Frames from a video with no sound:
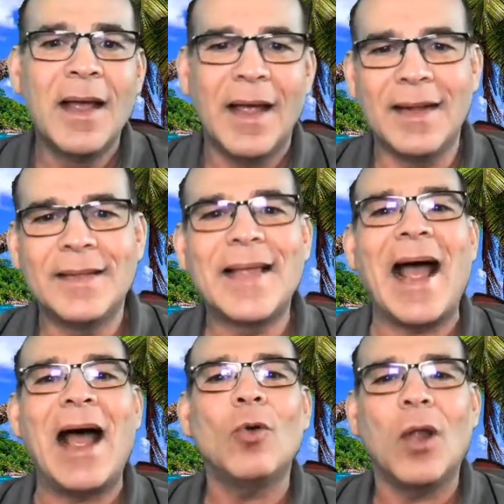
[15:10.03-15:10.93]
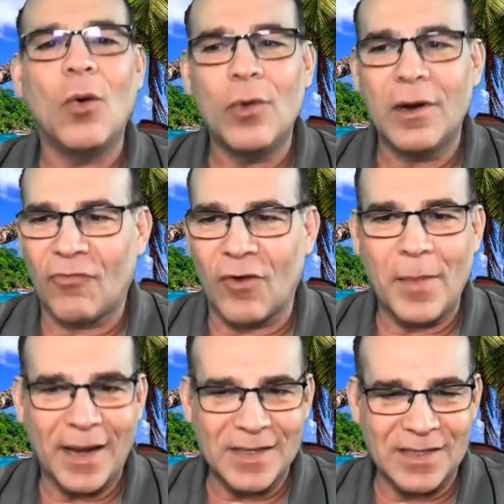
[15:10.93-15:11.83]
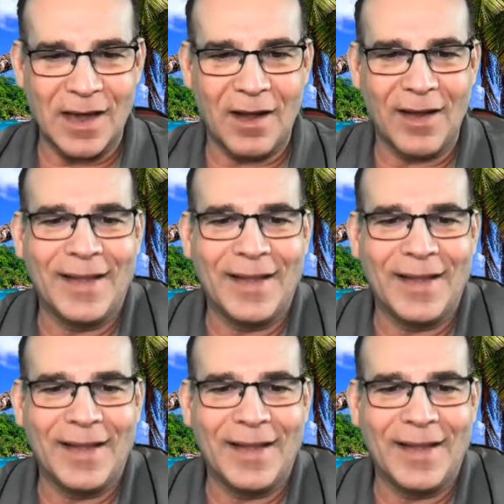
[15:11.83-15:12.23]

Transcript: and download it from Excel,